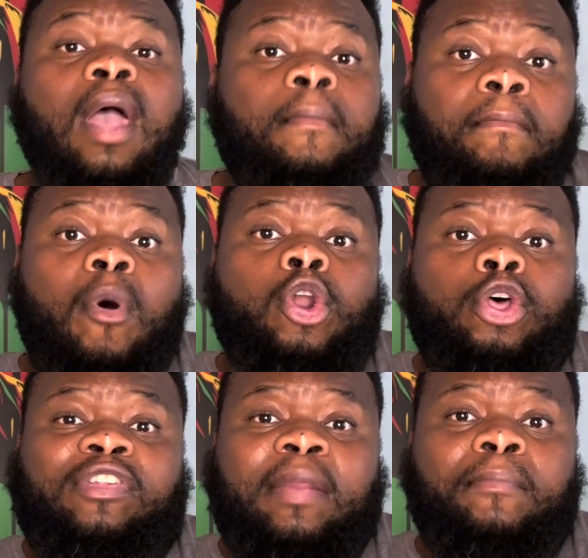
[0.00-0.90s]
Molo
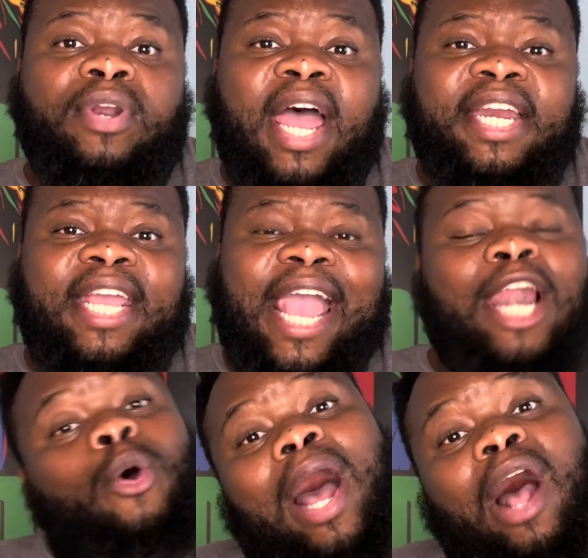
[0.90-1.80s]
Sanbonani,
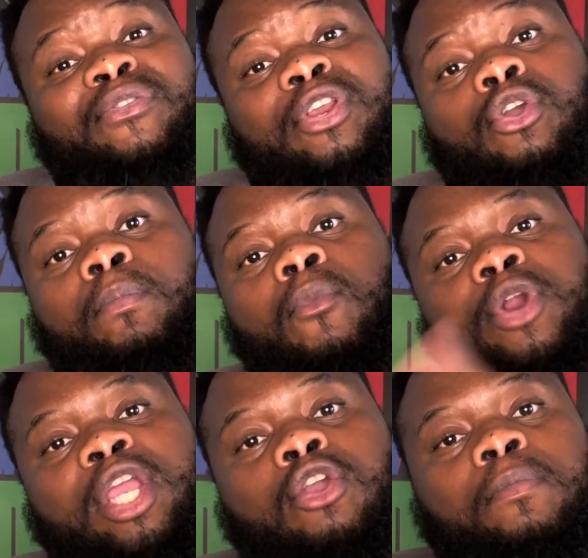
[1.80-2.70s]
hello, how's it? Good
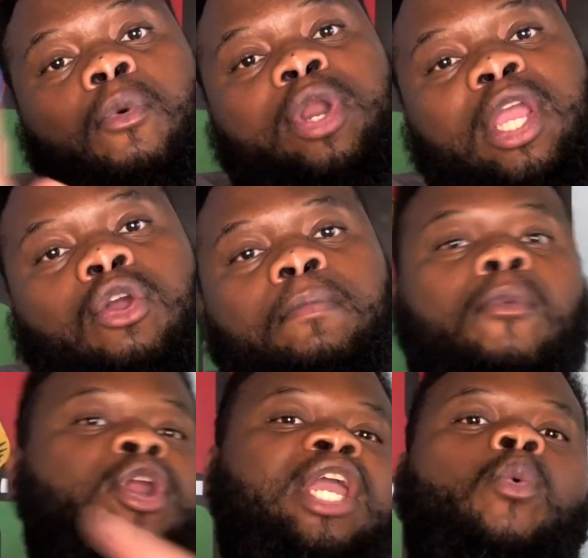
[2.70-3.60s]
morning, good morning, good
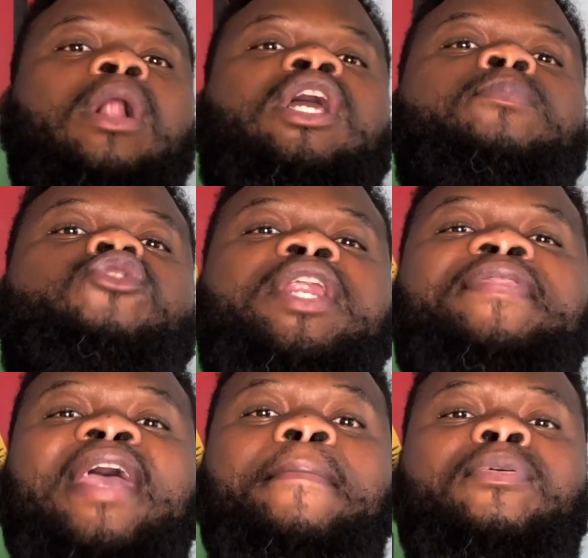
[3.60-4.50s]
morning. Welcome to
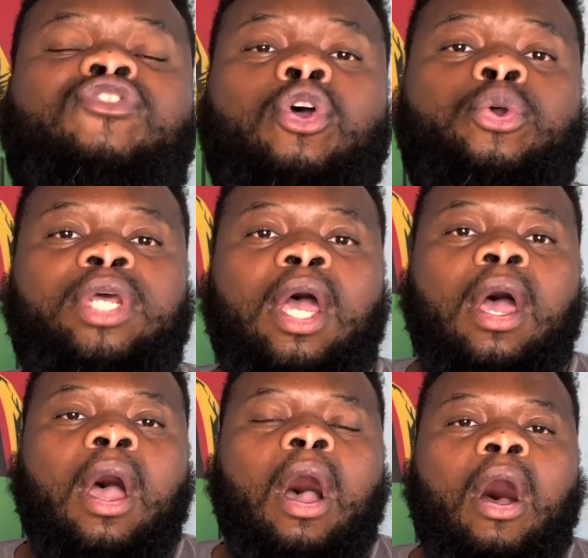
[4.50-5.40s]
another episode
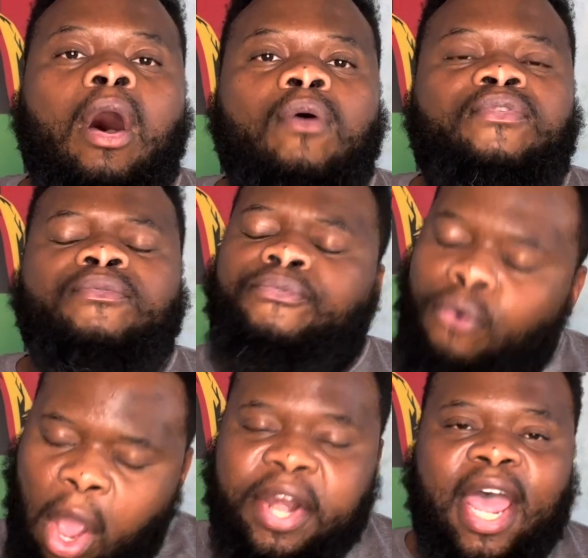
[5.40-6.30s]
of
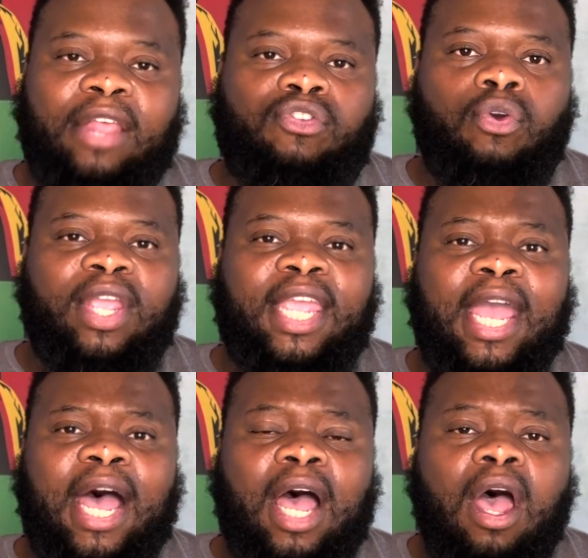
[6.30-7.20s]
Vuka Nazo
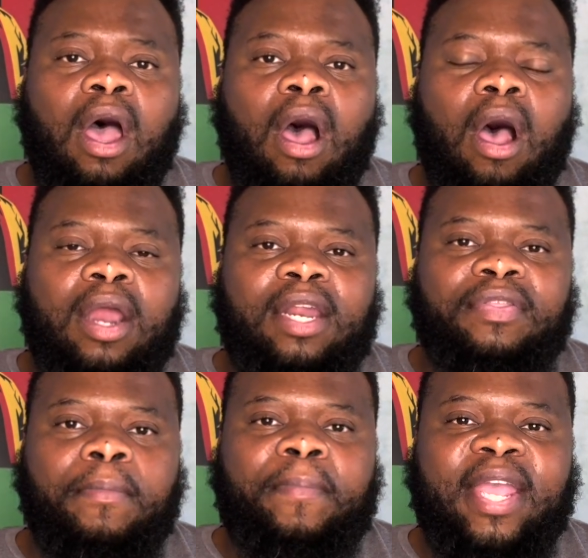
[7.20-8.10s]
here on
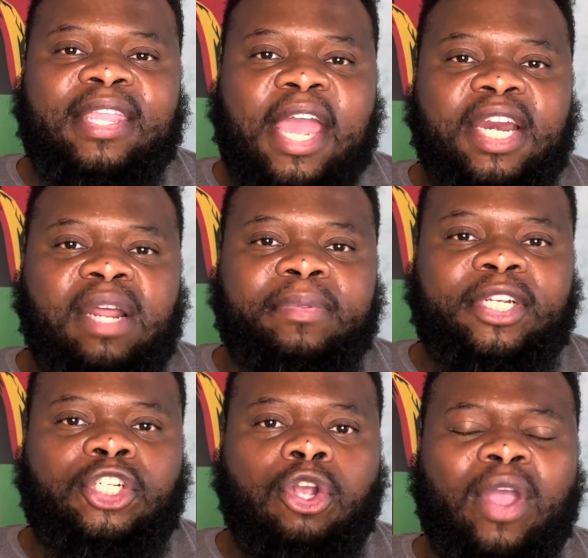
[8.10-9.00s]
the Big Daddy Liberty
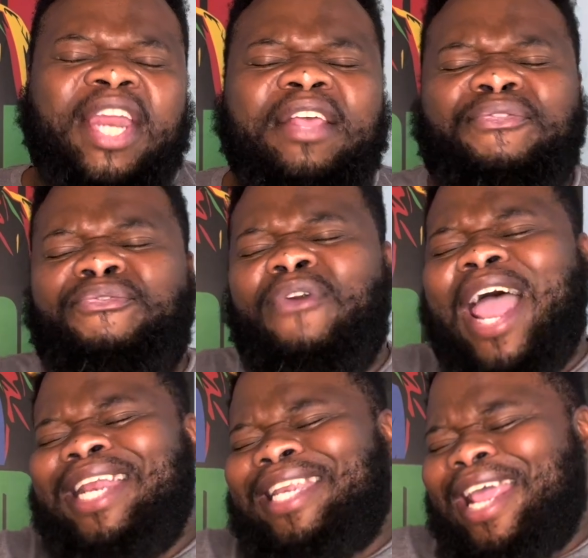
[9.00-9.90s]
Show. It is
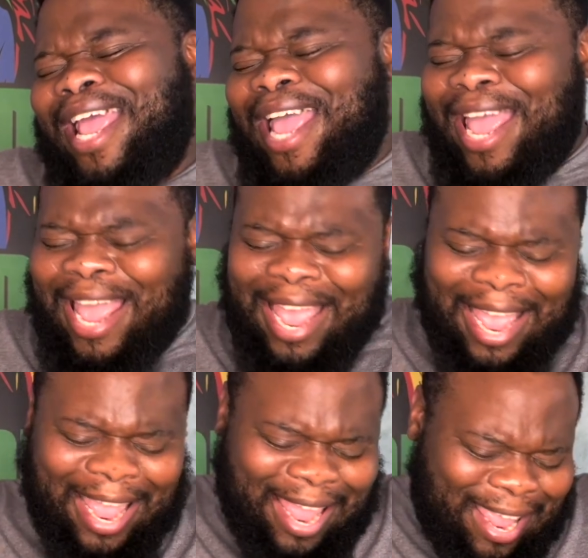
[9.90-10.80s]

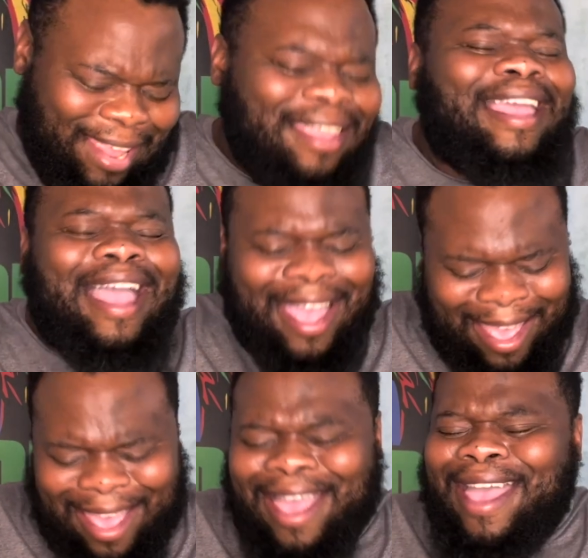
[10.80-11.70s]
Friday,
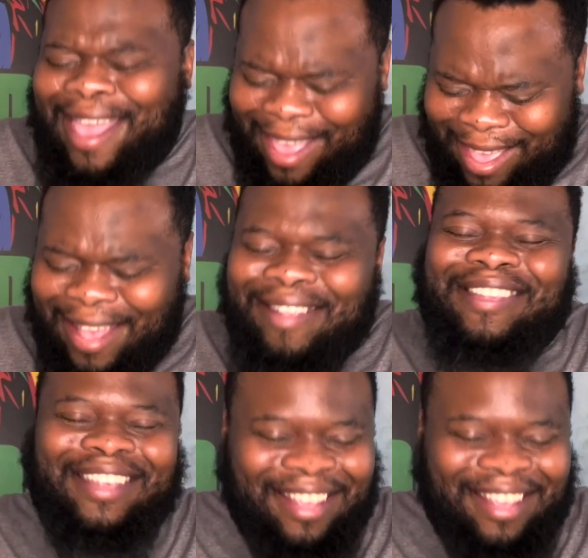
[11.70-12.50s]
yes!